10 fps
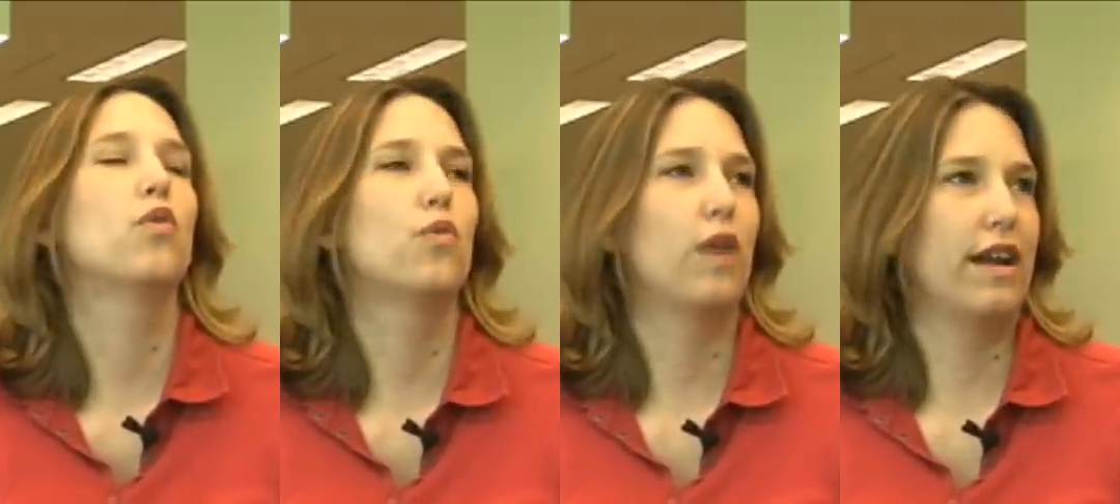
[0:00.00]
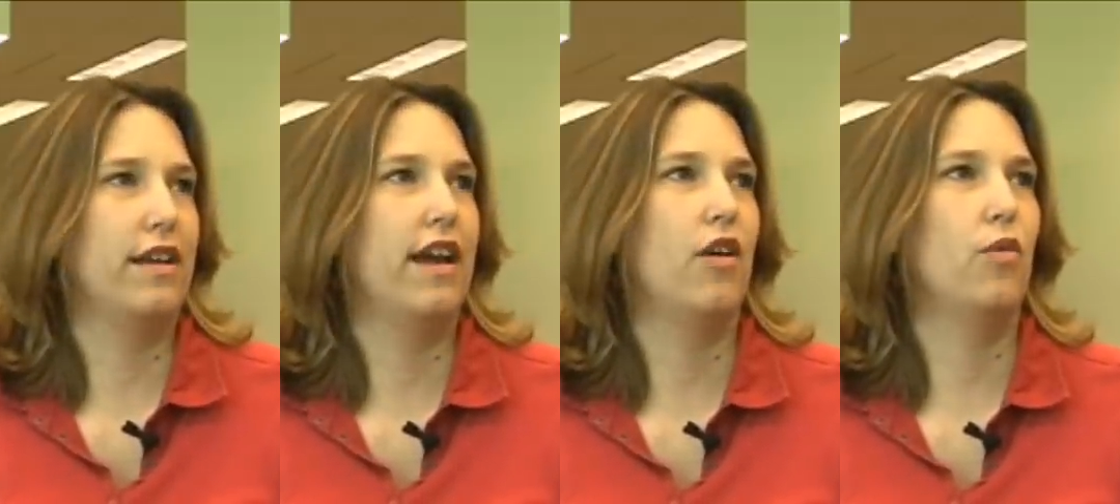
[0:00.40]
Right
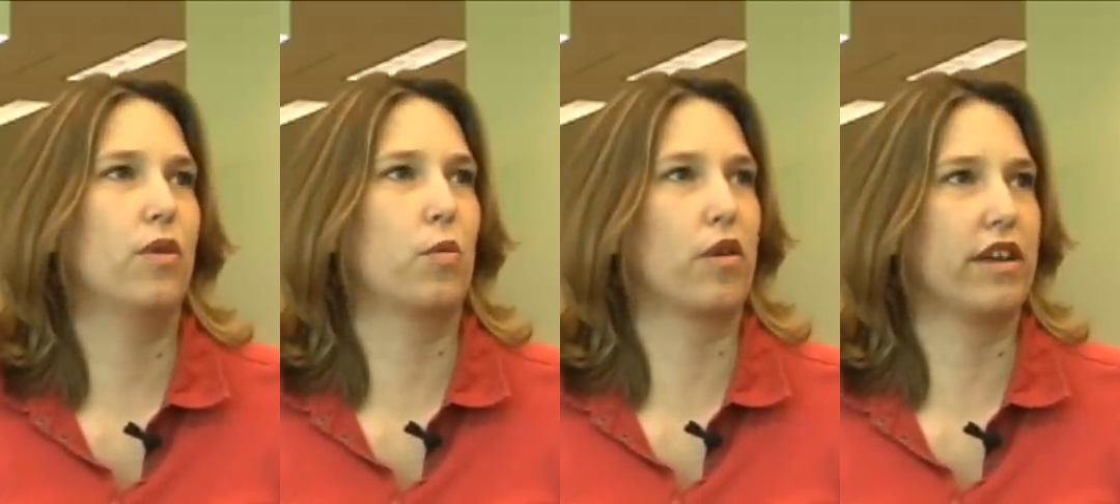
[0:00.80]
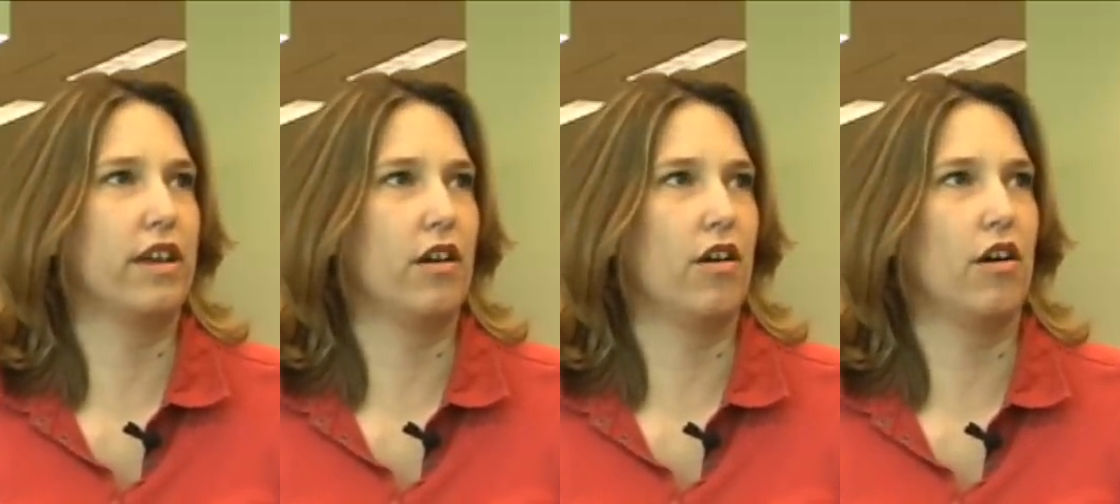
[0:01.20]
now we're
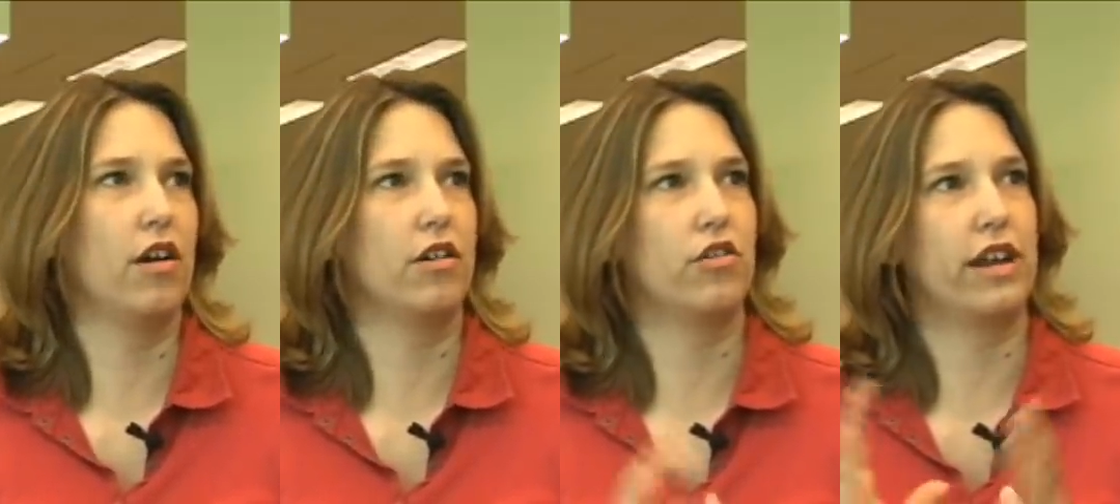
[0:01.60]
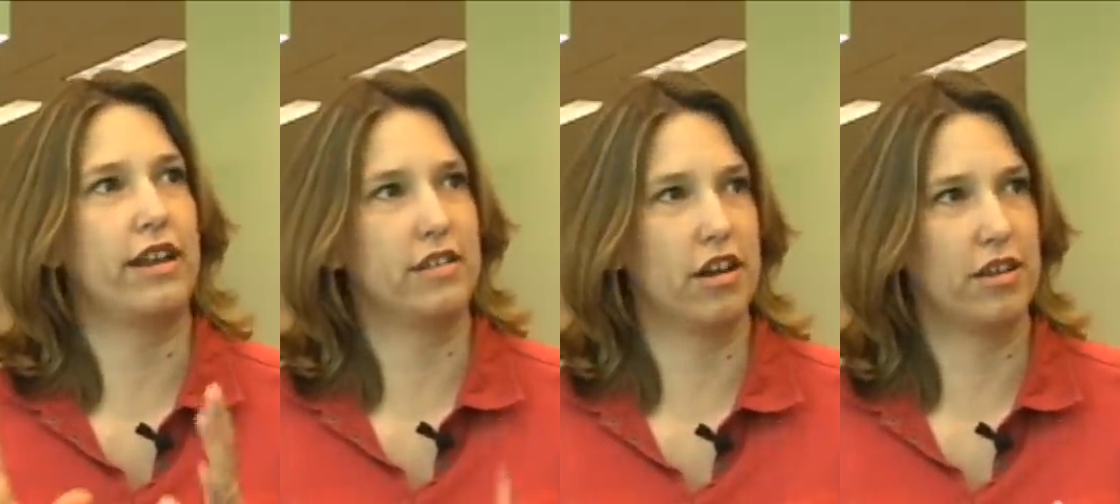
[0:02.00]
working on
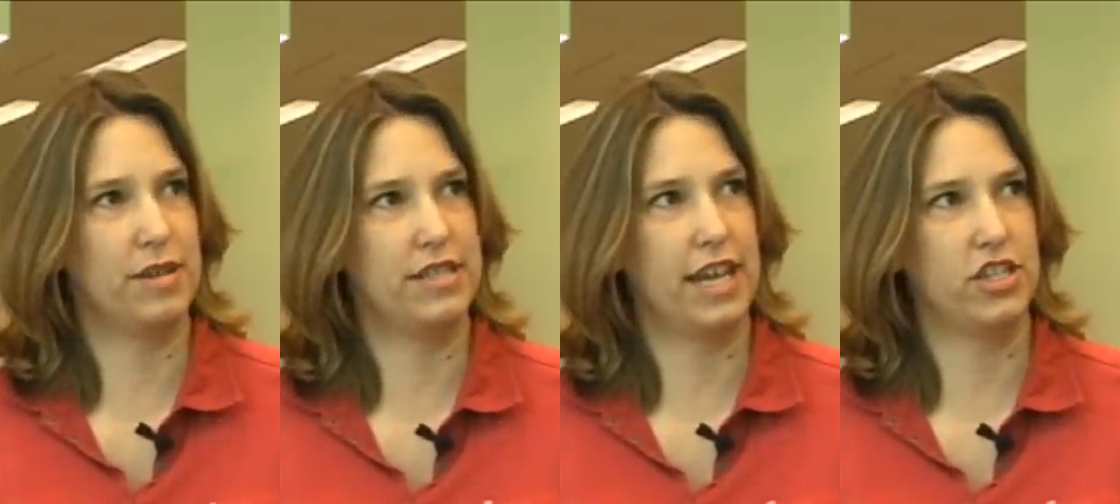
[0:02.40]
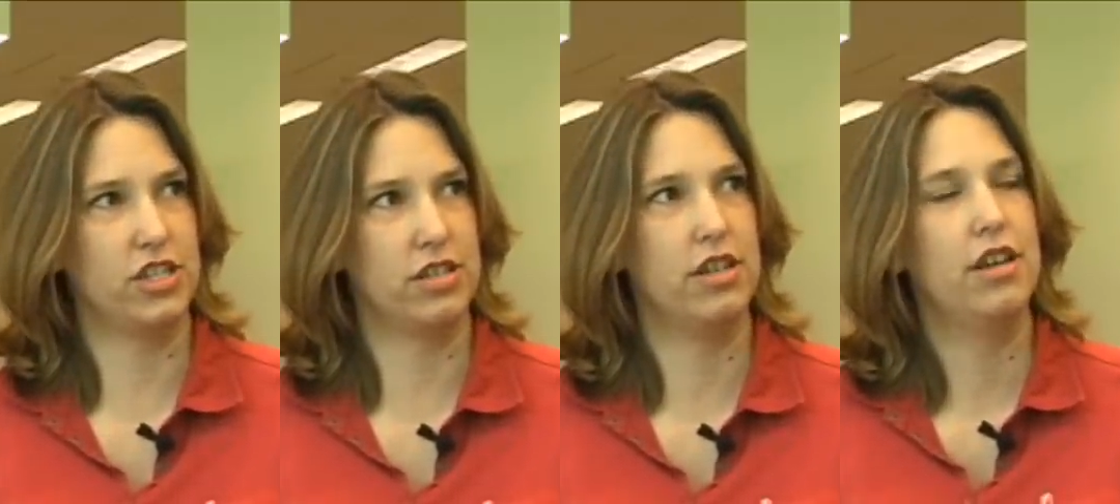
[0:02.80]
creating
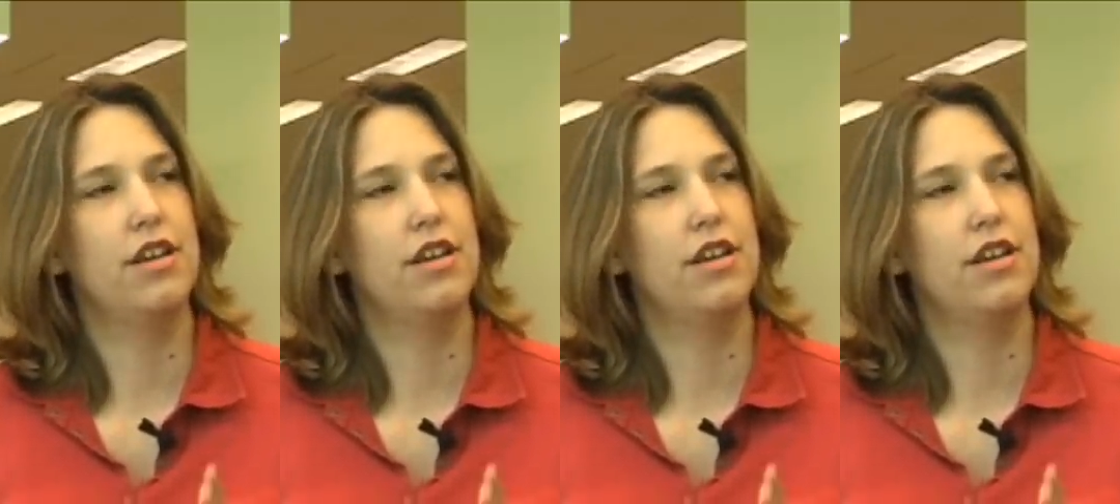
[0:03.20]
documentation